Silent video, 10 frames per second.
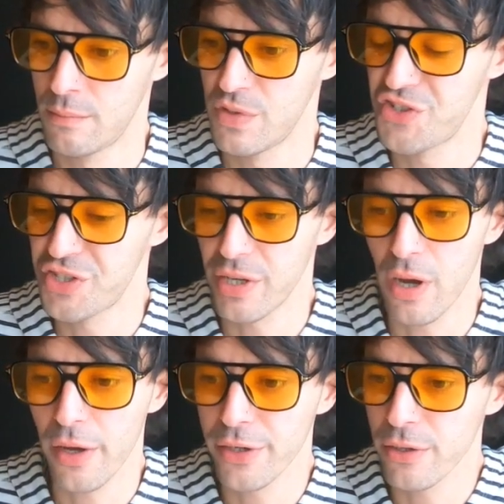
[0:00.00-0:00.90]
Sit
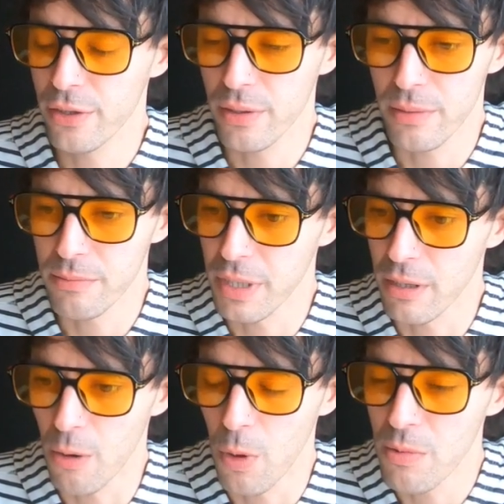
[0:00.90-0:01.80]
on your, you
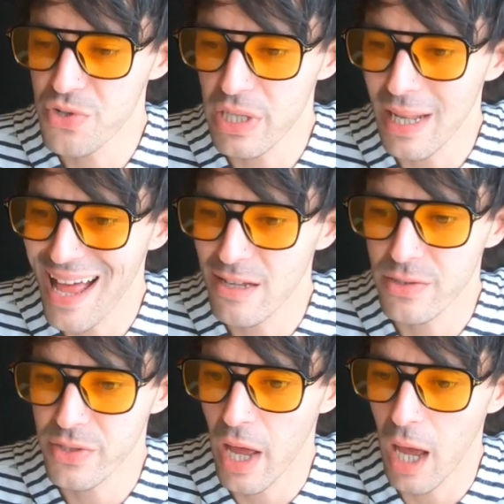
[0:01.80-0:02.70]
know, when was the
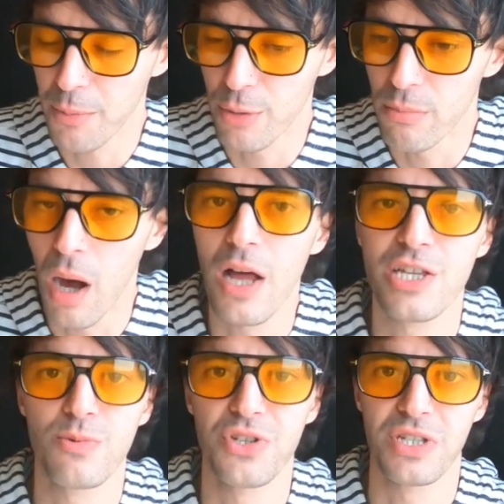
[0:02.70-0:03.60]
last time your
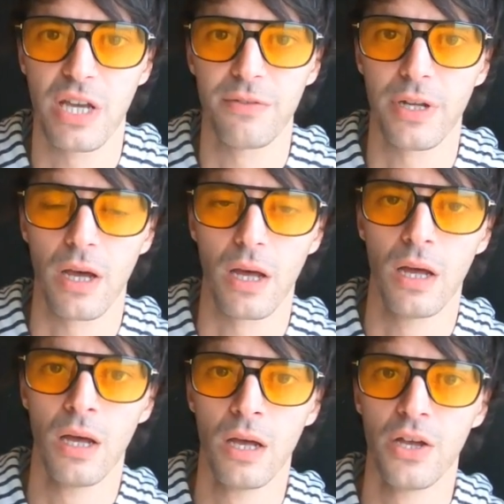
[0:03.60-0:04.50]
boss was given a